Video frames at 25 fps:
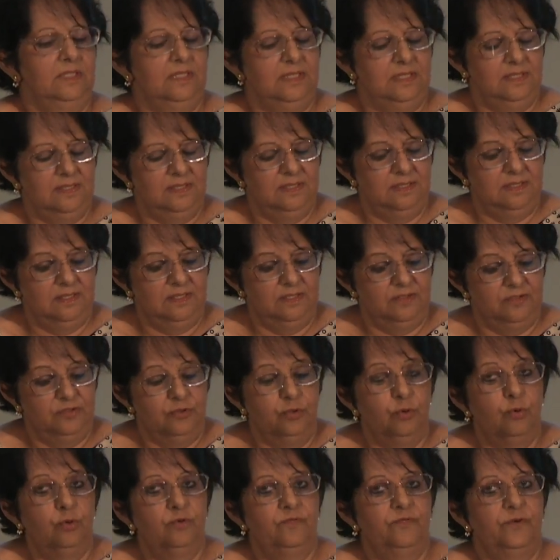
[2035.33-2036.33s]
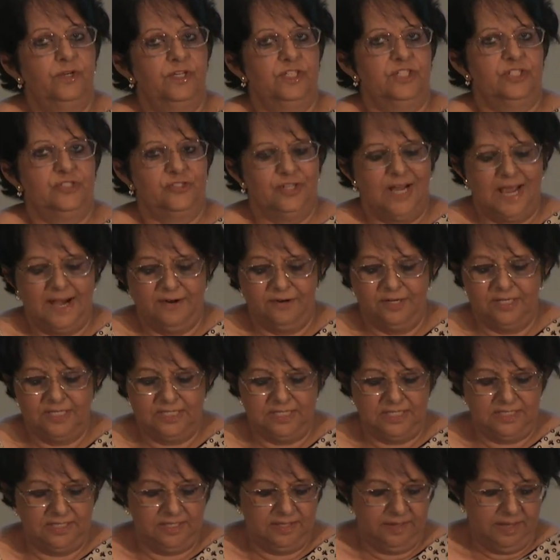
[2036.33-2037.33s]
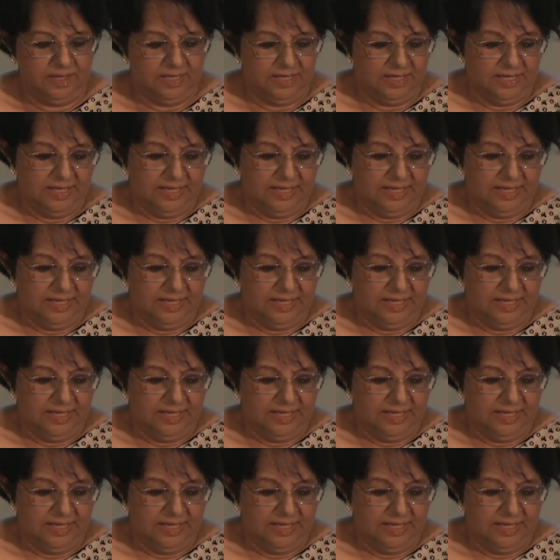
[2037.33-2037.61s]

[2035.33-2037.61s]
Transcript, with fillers: he is known for his charity.